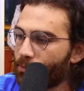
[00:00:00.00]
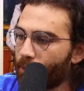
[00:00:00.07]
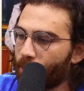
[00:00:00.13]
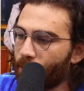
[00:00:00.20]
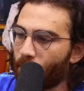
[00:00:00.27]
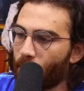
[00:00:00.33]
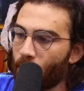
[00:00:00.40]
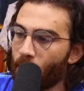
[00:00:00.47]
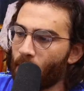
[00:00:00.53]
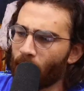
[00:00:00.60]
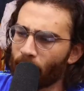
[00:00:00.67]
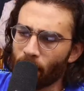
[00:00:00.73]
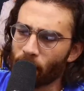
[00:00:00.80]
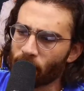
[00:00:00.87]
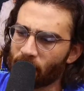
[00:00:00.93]
But, you know,
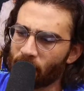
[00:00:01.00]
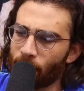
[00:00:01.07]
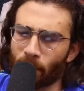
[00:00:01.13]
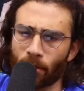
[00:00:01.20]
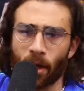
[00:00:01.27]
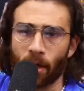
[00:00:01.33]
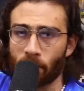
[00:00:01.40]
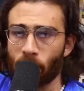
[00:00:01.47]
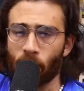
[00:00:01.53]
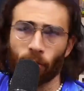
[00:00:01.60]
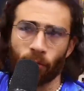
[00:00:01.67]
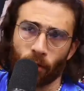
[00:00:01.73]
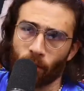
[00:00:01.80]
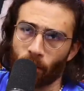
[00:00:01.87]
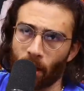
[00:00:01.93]
most Democrats too,
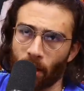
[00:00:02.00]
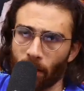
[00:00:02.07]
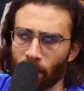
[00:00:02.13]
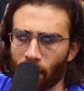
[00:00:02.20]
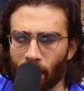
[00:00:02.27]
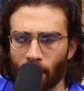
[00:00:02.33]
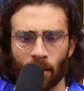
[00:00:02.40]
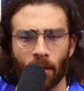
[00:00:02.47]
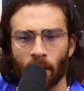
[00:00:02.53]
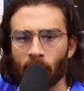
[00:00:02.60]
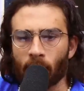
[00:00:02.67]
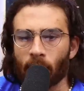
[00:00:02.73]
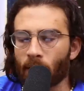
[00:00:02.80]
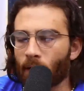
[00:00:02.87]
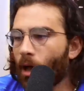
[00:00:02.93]
for the record. Like,
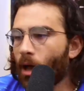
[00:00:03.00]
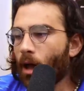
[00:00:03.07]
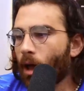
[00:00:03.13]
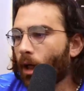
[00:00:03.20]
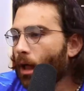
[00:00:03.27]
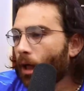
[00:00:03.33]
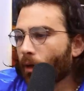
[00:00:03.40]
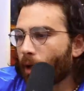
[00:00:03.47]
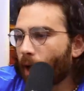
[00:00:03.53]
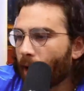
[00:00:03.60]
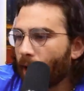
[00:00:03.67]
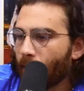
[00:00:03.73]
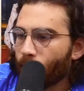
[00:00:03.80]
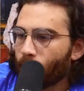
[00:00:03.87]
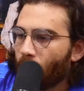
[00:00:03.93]

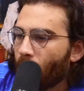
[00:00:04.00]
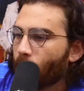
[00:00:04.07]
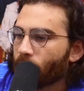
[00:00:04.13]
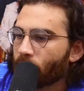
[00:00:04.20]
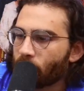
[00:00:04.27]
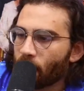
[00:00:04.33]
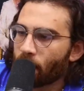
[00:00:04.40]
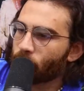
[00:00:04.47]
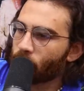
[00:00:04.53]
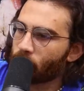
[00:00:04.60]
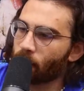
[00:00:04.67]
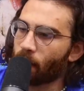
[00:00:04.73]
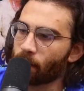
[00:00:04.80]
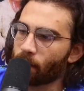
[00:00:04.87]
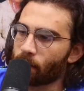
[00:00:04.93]
I'm a
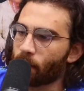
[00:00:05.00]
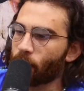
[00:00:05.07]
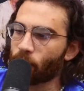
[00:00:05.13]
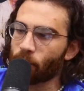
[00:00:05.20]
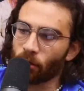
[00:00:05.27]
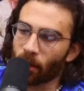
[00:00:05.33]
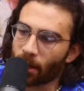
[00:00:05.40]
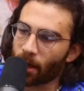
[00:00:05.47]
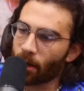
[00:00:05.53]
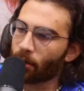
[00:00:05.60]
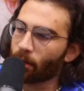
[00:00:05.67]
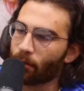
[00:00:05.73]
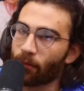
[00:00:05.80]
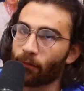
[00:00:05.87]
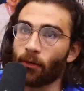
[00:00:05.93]
centrist on this issue. Like, I
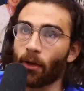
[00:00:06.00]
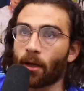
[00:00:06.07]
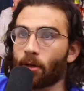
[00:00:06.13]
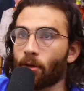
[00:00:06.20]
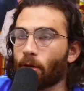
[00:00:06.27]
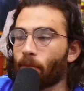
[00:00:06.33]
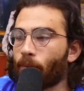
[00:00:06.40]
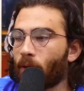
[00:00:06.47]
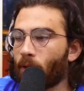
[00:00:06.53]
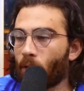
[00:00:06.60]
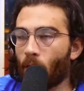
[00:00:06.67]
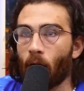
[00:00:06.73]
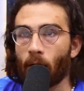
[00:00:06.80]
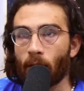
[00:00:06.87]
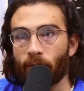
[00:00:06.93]
don't give a fuck. You could put
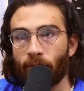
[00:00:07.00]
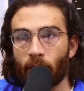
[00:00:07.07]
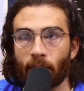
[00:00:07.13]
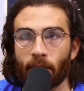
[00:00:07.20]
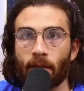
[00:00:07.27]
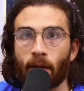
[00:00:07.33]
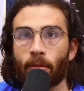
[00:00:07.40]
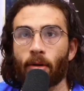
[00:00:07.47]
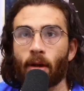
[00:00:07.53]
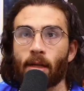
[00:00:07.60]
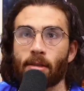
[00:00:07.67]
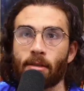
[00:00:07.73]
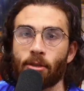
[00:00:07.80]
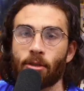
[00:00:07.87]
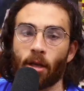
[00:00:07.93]
all the fucking
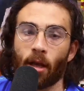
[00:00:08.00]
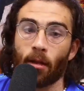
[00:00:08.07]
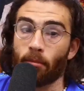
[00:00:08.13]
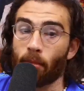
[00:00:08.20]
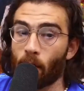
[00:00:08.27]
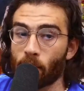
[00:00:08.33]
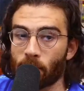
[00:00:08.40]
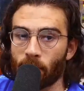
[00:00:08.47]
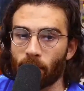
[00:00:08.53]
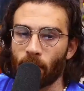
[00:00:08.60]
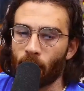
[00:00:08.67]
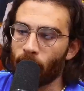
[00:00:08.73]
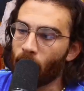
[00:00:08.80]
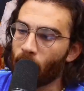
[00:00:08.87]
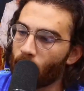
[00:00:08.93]
Democrats in jail, most of
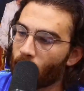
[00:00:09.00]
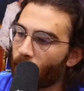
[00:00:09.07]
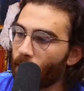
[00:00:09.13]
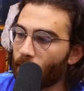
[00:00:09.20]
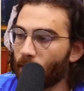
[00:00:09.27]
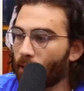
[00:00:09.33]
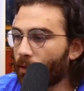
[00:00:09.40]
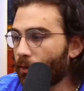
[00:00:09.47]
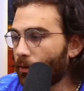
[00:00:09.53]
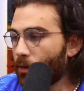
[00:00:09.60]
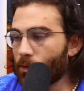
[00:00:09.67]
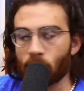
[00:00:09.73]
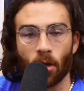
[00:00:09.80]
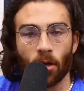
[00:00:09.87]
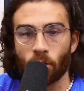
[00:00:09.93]
them, and
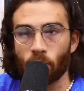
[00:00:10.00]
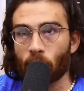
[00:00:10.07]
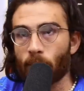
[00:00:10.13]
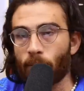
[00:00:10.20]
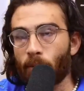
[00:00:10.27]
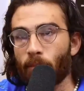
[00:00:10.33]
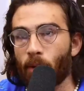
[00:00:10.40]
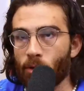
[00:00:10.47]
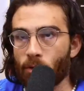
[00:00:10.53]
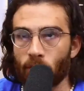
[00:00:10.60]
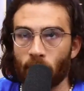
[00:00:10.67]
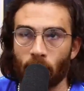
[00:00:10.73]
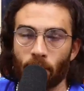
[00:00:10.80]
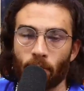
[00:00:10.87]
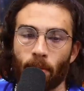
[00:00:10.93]
as long as you're gonna put most of
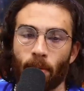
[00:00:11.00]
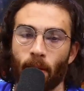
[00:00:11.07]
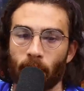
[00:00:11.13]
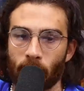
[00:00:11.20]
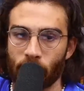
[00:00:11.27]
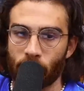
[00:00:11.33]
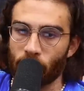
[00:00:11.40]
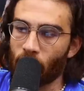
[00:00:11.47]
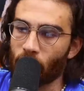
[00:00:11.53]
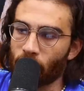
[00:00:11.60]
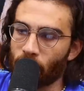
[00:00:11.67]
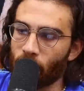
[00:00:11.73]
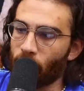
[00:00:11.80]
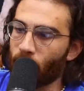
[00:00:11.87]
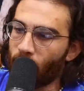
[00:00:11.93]
the Republicans in jail
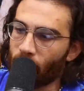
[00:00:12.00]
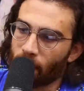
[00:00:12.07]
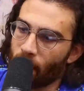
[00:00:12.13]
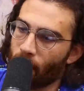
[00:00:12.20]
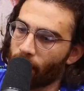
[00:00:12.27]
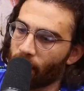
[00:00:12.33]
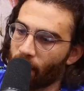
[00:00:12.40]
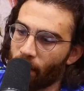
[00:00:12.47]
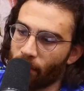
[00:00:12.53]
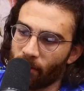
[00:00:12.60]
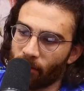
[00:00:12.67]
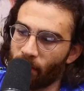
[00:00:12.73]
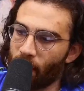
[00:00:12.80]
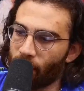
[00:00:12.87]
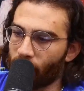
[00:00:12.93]
too, I'm
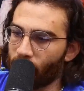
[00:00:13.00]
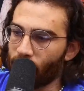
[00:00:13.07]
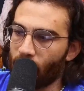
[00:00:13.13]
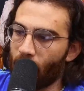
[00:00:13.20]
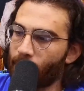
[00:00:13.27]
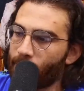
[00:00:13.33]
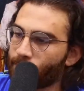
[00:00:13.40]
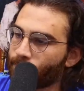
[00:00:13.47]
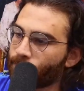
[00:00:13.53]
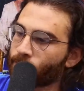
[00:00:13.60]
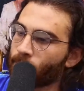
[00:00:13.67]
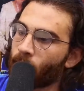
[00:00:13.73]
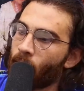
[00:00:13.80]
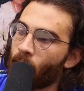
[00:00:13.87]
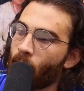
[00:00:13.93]
in favor of that.
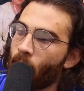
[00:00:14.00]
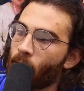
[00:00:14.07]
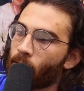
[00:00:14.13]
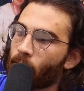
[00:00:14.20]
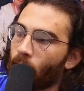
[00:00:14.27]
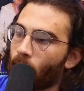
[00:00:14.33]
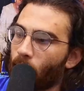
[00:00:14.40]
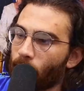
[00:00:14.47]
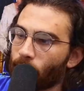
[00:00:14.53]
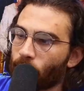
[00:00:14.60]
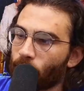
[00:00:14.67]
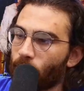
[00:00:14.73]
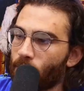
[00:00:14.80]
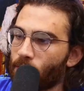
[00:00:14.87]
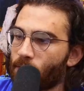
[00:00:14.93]

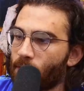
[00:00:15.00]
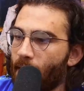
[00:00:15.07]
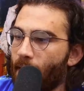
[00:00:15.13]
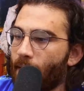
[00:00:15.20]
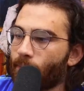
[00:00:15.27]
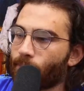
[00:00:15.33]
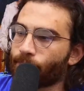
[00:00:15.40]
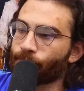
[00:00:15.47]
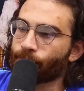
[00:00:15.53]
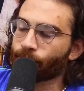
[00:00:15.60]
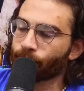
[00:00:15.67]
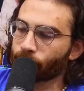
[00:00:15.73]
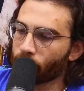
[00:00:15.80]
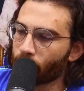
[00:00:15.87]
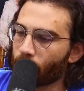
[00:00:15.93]
So there's that.
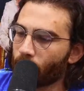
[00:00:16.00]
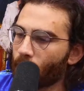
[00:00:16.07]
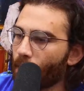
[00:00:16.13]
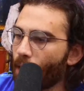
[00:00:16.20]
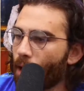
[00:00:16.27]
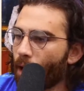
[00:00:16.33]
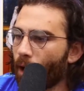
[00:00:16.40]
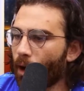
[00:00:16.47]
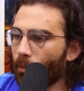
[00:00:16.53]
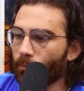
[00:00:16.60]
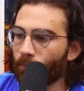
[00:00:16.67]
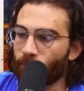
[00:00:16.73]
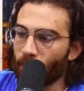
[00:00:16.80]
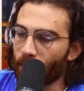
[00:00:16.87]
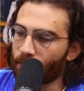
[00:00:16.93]

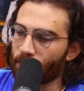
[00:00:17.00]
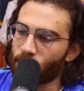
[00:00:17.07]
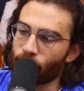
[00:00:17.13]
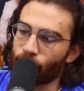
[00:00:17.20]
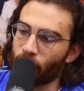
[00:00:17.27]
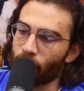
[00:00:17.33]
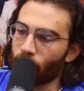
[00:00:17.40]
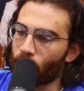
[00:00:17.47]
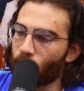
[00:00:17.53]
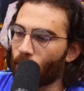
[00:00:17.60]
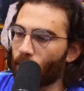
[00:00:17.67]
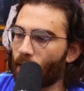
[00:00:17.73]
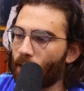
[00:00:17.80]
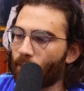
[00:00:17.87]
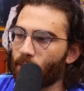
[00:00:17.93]
Fuck the Supreme
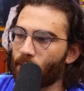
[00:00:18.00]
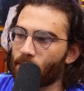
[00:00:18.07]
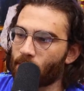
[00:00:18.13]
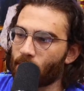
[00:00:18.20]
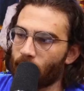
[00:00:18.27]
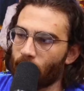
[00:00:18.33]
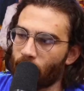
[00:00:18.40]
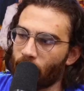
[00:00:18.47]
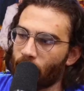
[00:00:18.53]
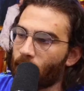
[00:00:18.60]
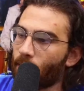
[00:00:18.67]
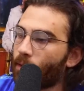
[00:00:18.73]
Court, obviously.